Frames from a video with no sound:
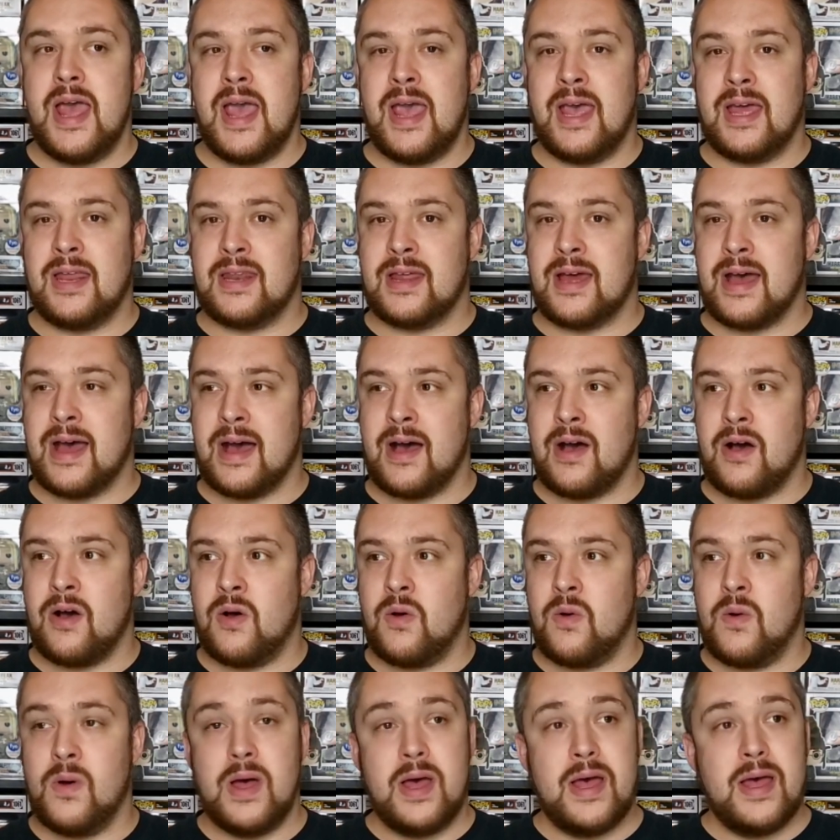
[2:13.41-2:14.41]
and
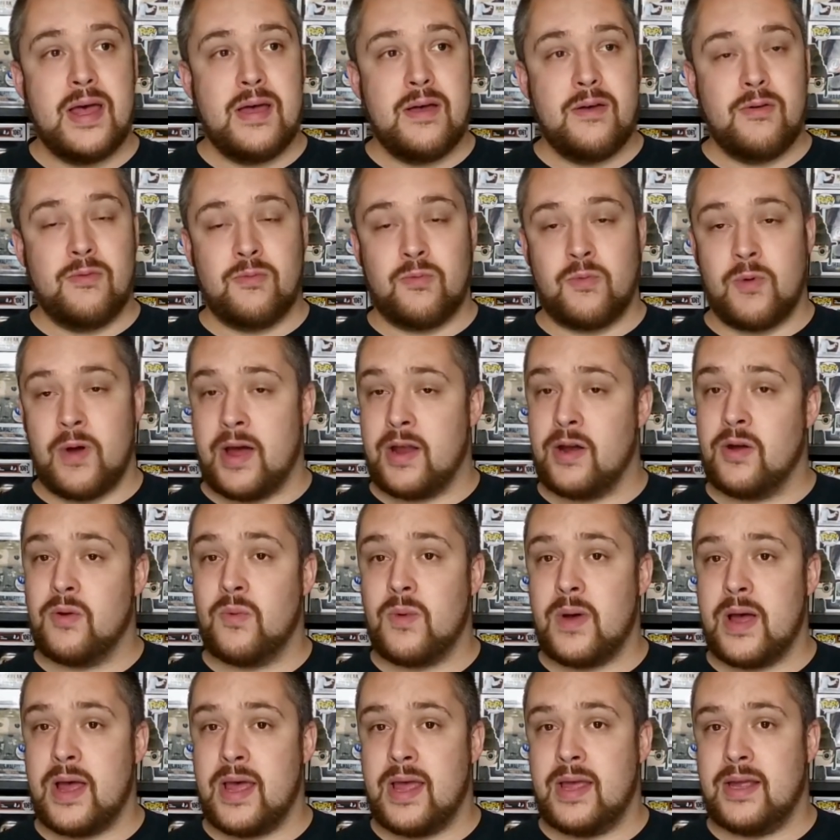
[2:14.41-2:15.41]
how right
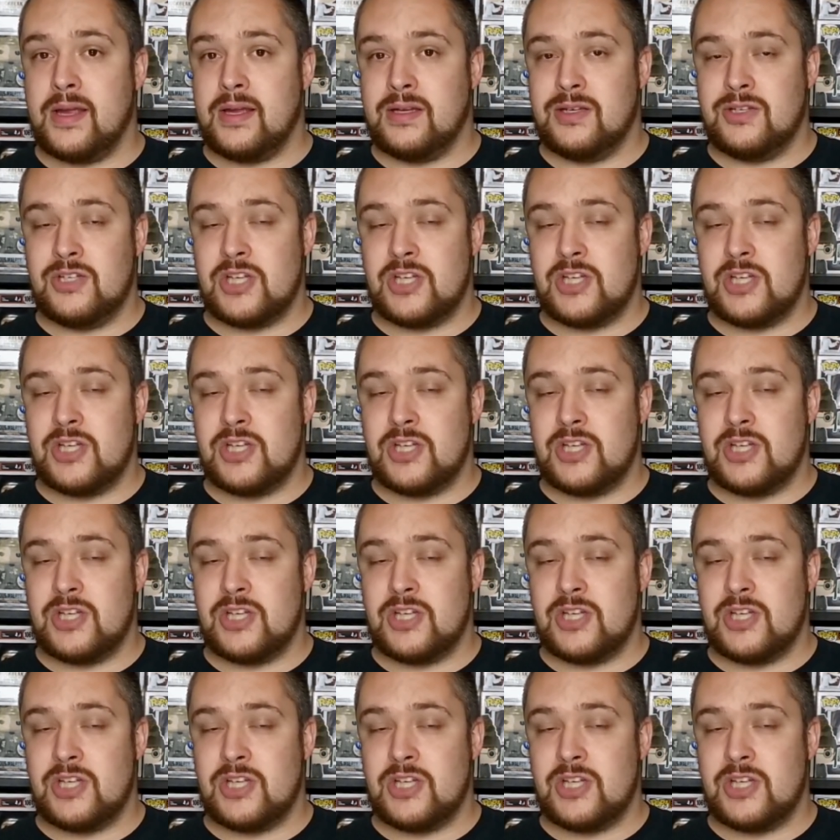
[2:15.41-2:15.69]
away,